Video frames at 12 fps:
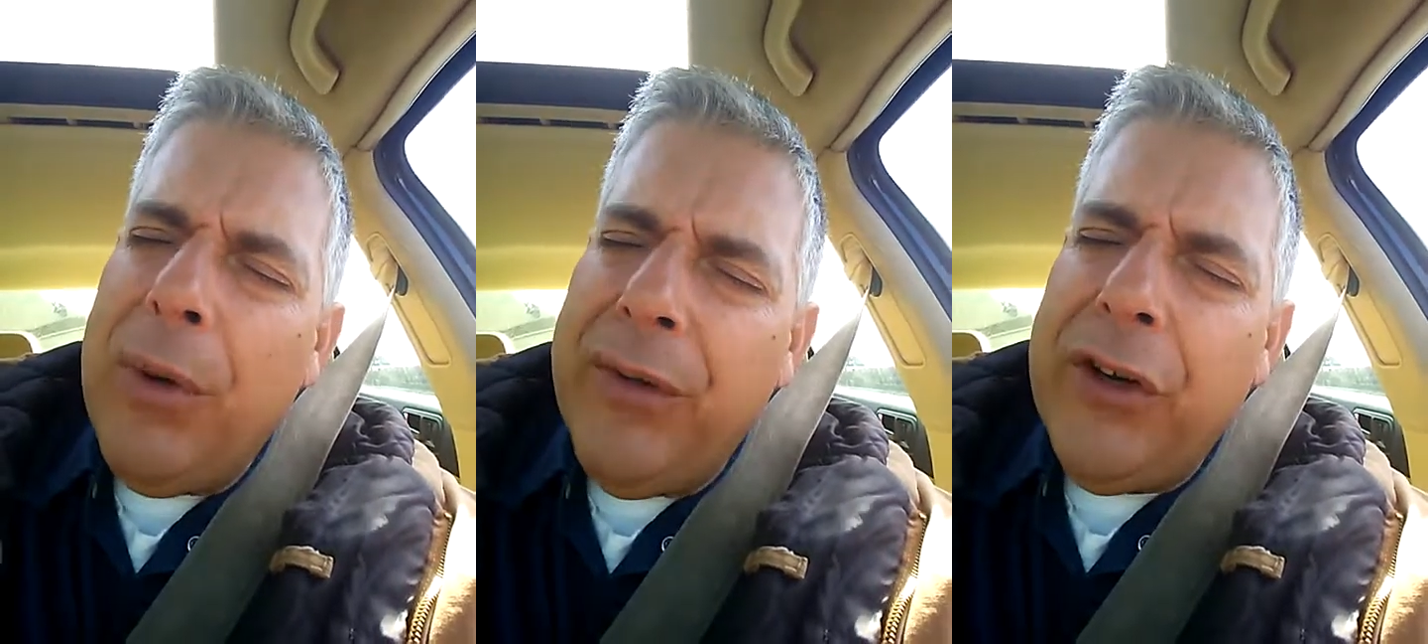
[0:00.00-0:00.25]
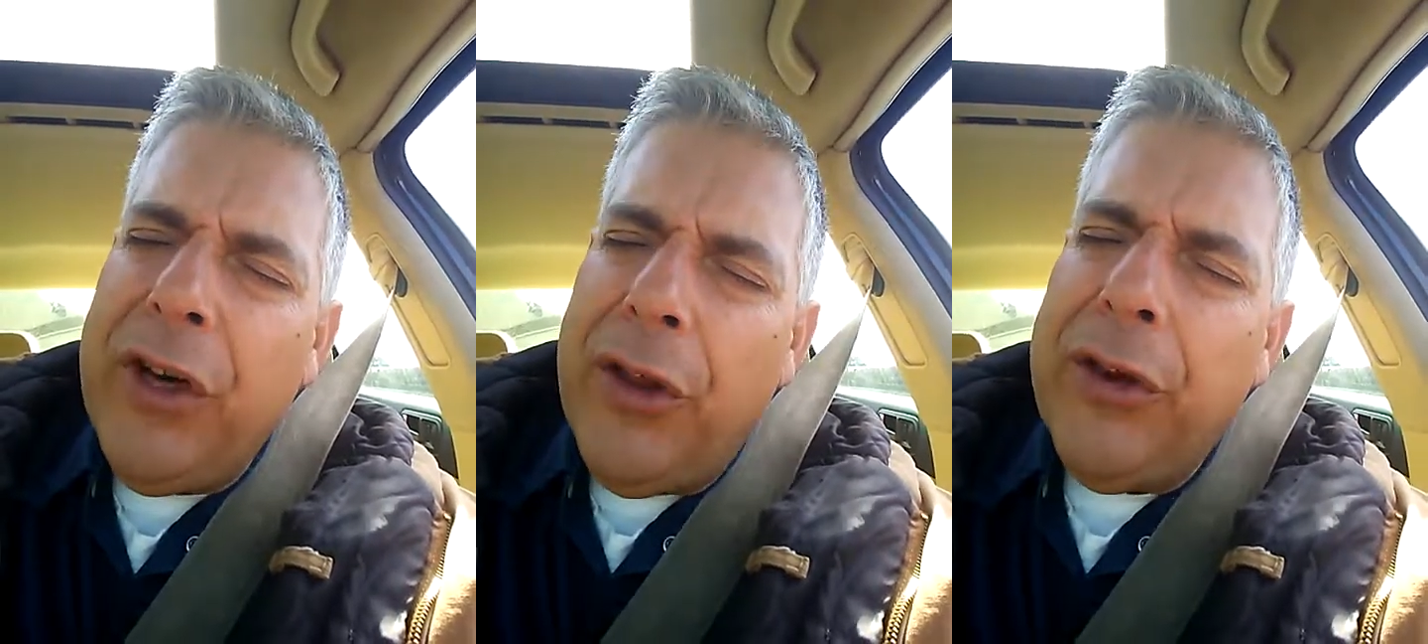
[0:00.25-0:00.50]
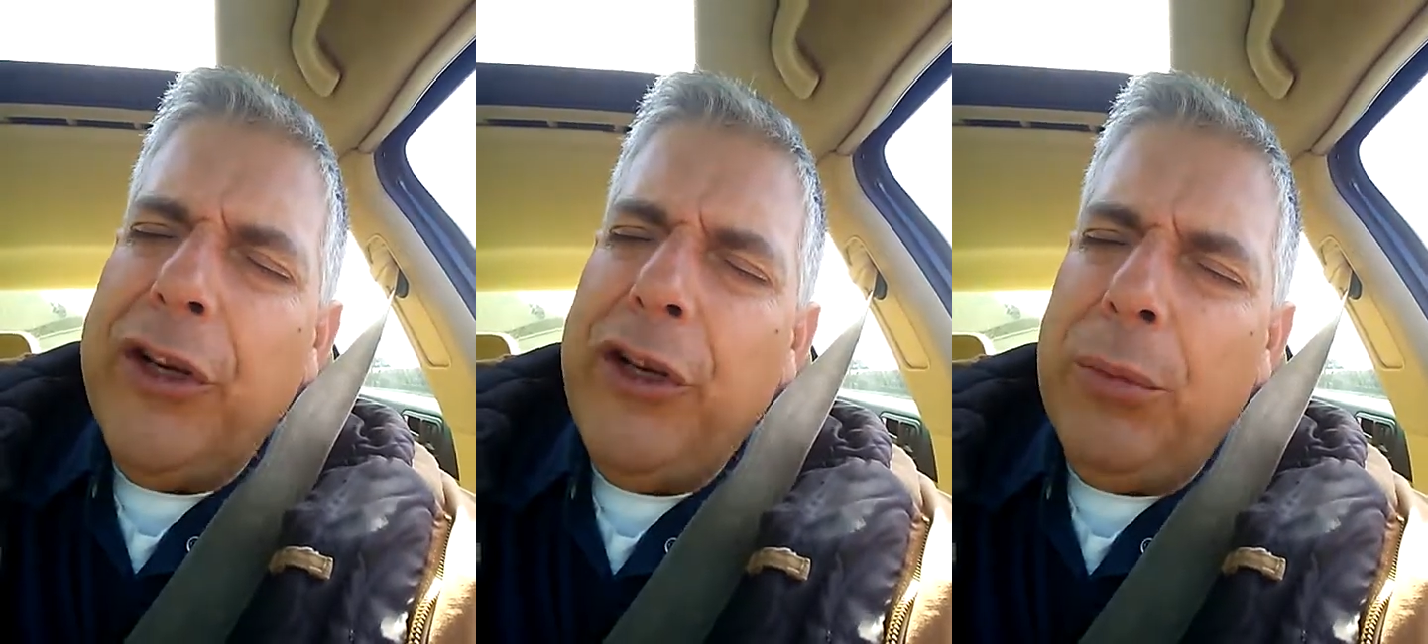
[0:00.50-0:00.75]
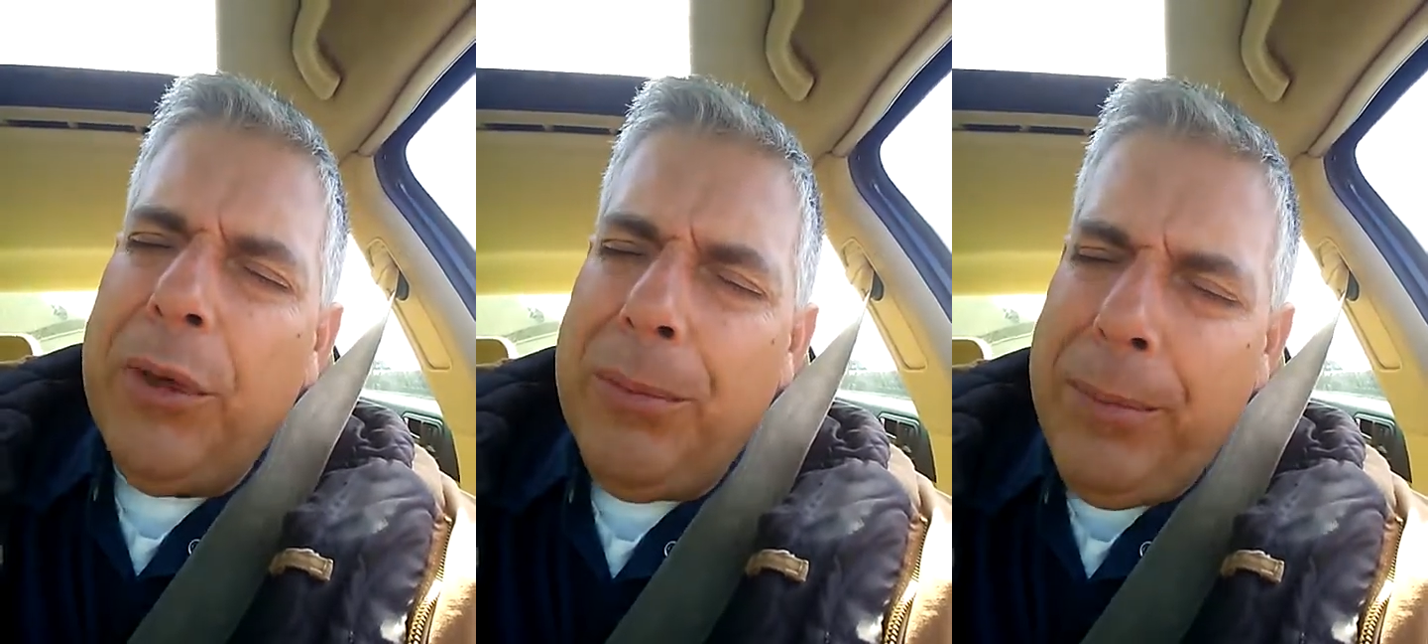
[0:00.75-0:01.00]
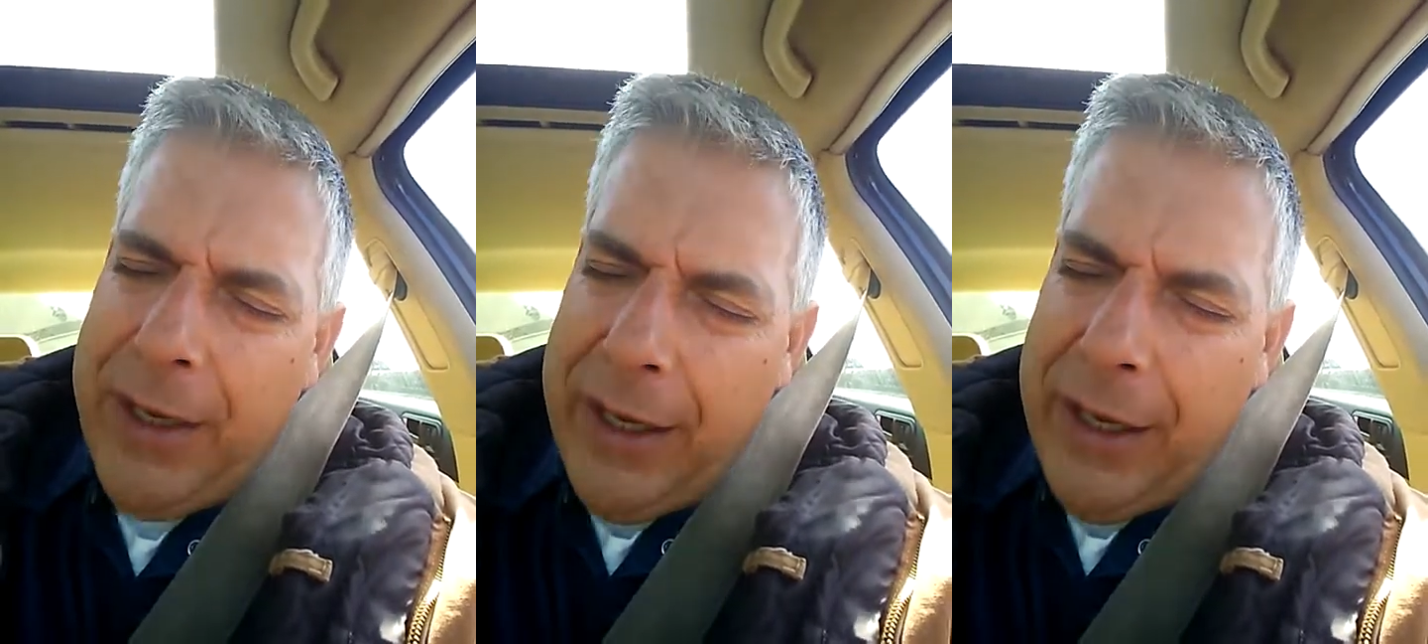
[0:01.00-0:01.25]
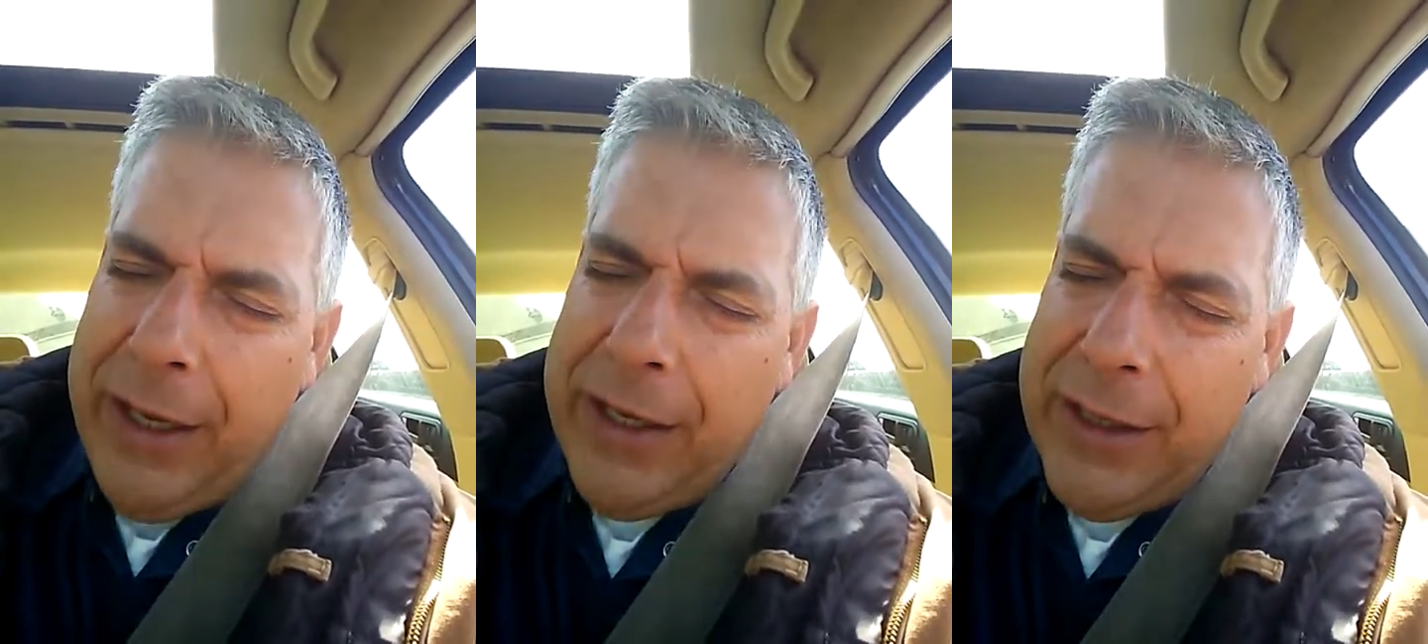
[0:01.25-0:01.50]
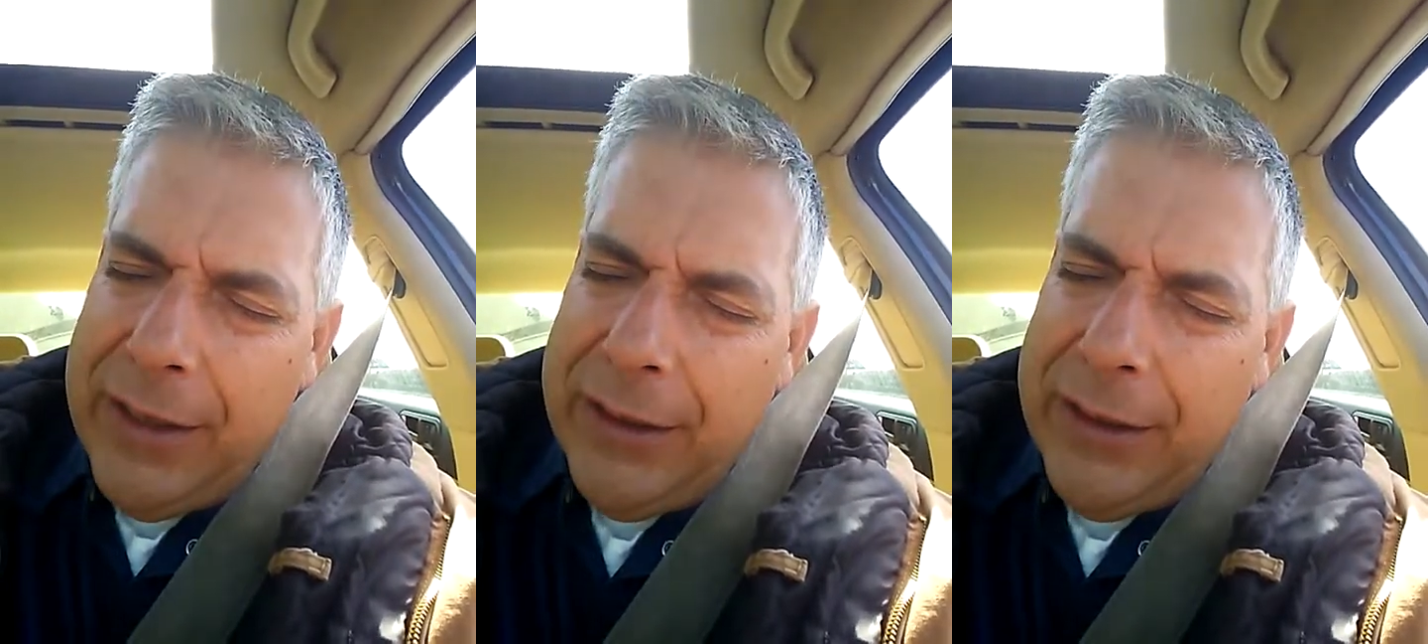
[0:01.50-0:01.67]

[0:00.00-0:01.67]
of another human being.